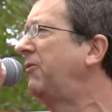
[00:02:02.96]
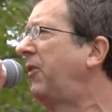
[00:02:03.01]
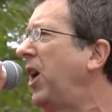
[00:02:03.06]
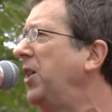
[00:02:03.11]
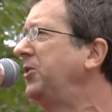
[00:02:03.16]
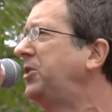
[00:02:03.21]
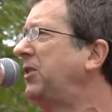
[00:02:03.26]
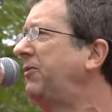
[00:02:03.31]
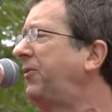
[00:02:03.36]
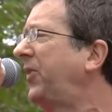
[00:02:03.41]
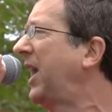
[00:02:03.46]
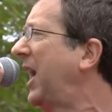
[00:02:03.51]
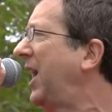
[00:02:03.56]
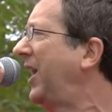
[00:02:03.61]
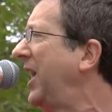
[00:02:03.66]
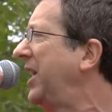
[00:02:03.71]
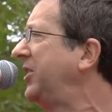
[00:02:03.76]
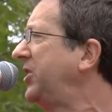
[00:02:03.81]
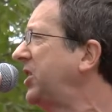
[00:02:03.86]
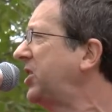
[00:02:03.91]
voted for that
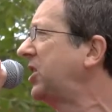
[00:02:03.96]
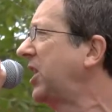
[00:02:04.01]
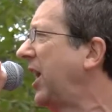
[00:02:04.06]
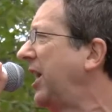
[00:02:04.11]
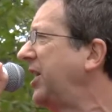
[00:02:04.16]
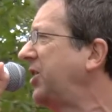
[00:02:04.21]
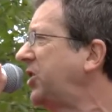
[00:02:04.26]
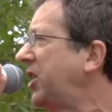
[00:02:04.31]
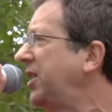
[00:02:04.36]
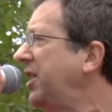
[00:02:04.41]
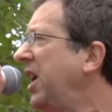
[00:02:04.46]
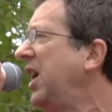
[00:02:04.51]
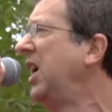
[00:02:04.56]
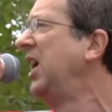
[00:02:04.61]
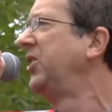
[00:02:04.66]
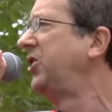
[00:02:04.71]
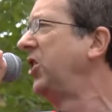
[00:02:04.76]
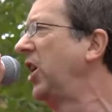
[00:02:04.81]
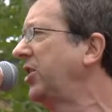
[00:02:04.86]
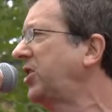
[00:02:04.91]
legislation
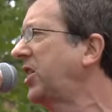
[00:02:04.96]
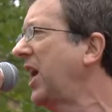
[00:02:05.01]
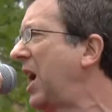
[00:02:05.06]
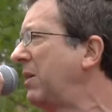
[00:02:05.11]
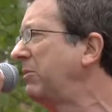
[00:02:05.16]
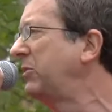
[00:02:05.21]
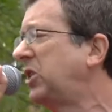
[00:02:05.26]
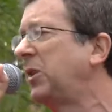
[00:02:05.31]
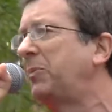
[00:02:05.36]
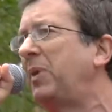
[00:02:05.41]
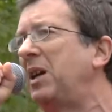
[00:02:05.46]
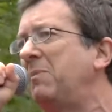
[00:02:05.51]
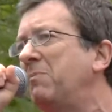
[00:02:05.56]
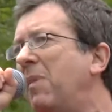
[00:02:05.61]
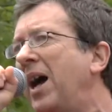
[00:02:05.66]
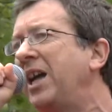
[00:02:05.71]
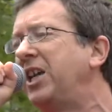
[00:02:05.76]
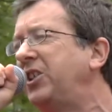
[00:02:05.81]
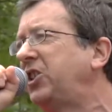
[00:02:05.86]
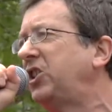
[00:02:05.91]
just happened to be
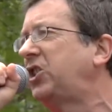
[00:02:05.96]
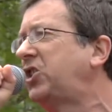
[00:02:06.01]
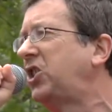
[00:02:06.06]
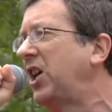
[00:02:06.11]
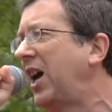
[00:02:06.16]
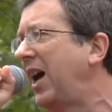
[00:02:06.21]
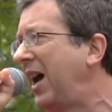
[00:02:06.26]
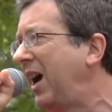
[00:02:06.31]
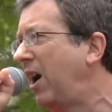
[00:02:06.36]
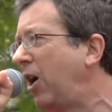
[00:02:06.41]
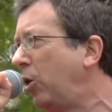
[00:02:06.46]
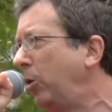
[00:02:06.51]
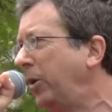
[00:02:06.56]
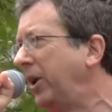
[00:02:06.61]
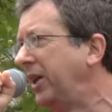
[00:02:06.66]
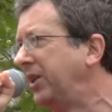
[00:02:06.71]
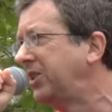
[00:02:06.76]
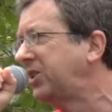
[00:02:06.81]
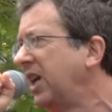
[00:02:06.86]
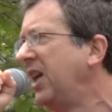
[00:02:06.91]
major
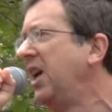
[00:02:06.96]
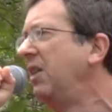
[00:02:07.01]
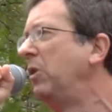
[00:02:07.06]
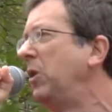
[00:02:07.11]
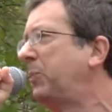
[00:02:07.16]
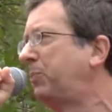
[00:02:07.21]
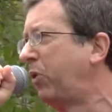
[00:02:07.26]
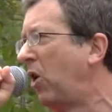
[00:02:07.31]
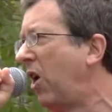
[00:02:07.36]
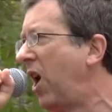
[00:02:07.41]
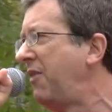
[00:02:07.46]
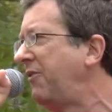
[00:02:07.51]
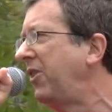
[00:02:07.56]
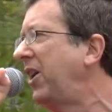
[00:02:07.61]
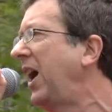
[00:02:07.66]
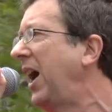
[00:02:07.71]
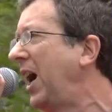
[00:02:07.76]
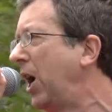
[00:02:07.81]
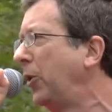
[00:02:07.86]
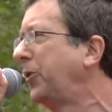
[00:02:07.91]
shareholders with private
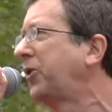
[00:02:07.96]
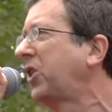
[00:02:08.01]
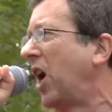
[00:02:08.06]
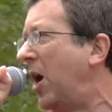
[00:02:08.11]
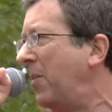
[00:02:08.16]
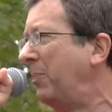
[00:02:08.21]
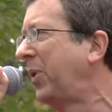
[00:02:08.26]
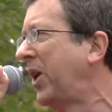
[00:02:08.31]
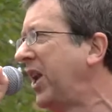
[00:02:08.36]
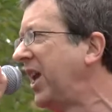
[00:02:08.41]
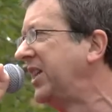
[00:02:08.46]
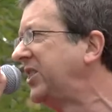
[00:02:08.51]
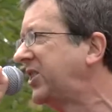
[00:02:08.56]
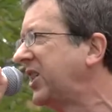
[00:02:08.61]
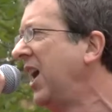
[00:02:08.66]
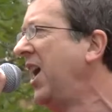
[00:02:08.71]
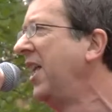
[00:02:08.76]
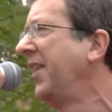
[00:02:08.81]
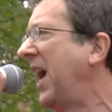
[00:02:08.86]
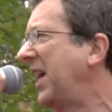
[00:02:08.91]
health companies.
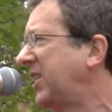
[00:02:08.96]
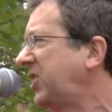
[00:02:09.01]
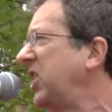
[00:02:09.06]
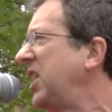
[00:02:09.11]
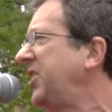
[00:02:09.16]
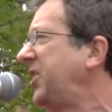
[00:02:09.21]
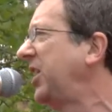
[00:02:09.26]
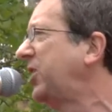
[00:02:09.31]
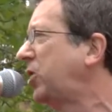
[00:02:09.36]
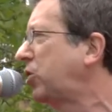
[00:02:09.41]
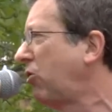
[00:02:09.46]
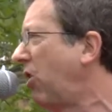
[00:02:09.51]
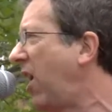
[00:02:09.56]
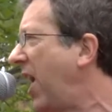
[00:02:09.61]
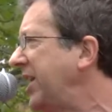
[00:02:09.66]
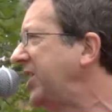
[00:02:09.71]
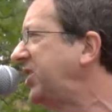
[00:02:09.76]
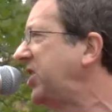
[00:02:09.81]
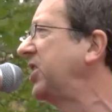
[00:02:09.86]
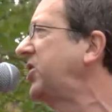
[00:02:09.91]
That's a
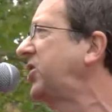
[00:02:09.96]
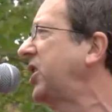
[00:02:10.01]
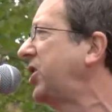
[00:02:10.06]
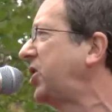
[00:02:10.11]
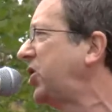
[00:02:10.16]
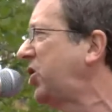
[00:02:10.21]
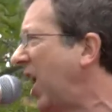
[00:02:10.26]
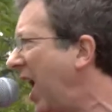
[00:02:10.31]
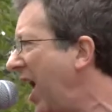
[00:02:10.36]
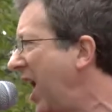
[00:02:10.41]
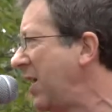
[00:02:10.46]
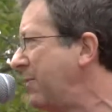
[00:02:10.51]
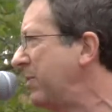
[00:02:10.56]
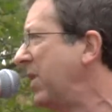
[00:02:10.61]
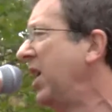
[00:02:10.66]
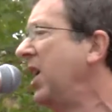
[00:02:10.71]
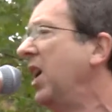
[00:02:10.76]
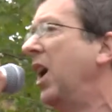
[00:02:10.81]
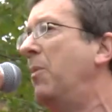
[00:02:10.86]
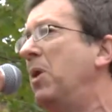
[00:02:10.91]
disgrace, it's a shame,
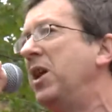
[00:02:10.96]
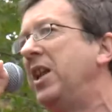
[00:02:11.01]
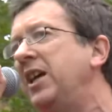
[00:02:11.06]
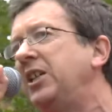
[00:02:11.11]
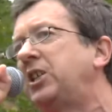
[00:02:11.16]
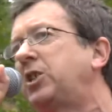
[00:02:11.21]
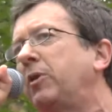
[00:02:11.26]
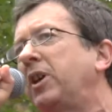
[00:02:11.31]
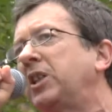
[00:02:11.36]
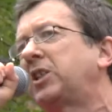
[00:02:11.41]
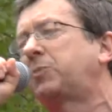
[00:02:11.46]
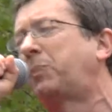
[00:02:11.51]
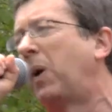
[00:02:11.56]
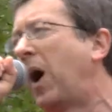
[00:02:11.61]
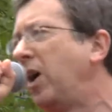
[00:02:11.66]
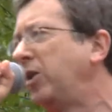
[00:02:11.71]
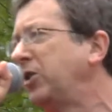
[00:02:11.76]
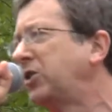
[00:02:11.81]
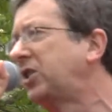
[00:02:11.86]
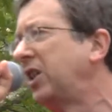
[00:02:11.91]
and we need to
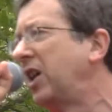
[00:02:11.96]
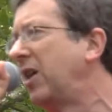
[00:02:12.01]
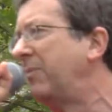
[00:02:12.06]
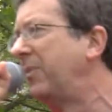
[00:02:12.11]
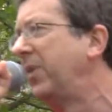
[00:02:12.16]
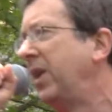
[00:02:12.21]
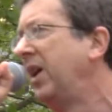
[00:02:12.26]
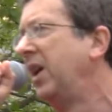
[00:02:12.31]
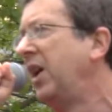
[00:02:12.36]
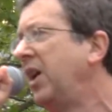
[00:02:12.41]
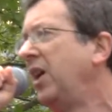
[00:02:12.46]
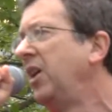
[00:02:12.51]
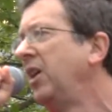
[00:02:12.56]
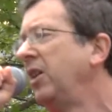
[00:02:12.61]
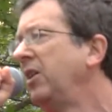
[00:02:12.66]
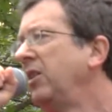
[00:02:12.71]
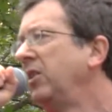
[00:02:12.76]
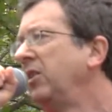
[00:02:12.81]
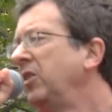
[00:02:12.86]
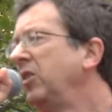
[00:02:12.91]
expose them.
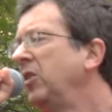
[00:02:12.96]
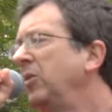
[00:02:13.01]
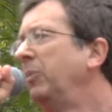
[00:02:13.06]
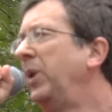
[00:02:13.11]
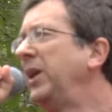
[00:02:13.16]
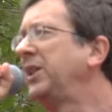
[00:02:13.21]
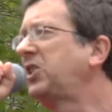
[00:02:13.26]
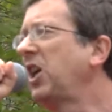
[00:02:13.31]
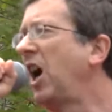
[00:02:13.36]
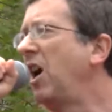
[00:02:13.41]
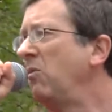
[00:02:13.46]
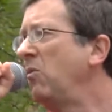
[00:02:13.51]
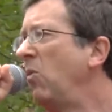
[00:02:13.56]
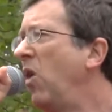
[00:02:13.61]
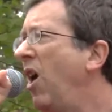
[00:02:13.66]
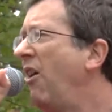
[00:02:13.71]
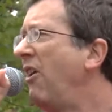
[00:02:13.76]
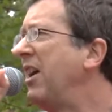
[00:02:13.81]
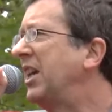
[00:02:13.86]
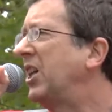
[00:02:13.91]
But don't
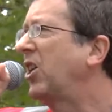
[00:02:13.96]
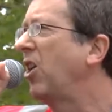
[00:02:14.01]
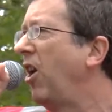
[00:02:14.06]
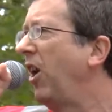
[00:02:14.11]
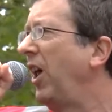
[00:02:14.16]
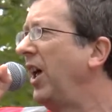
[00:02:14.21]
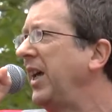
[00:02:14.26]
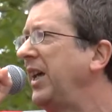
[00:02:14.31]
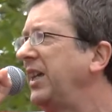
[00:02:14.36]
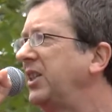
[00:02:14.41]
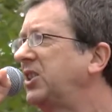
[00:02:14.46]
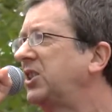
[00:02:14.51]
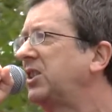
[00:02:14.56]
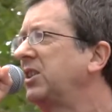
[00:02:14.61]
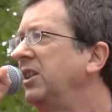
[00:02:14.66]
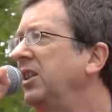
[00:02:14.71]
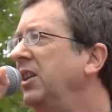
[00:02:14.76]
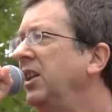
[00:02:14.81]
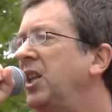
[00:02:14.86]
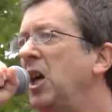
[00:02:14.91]
worry, colleagues.
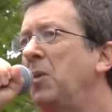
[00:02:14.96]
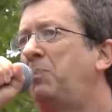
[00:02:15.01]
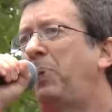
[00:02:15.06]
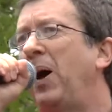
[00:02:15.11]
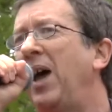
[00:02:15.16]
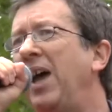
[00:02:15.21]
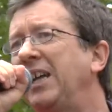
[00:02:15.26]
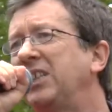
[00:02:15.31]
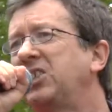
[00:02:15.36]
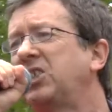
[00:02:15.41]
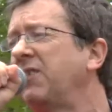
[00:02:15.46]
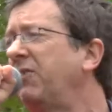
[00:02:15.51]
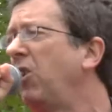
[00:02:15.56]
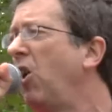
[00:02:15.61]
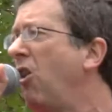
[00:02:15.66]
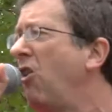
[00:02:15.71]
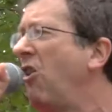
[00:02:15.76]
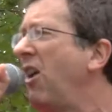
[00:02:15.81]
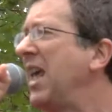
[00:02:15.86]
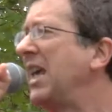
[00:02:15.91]
The pigs have
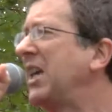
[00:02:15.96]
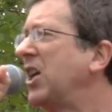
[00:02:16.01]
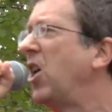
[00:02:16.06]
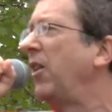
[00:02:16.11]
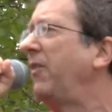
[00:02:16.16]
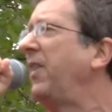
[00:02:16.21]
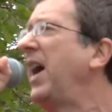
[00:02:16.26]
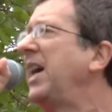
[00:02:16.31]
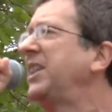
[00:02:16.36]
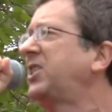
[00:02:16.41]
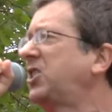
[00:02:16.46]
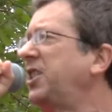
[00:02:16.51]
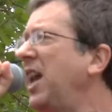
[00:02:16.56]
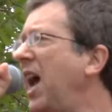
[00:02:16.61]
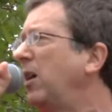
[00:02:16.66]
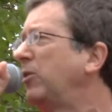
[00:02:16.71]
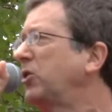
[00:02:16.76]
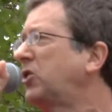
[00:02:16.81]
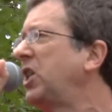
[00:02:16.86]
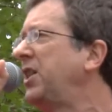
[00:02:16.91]
already got their
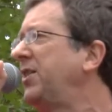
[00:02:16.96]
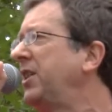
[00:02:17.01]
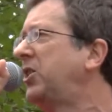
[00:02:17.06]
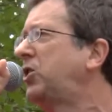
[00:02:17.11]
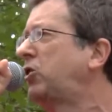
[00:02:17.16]
snouts in the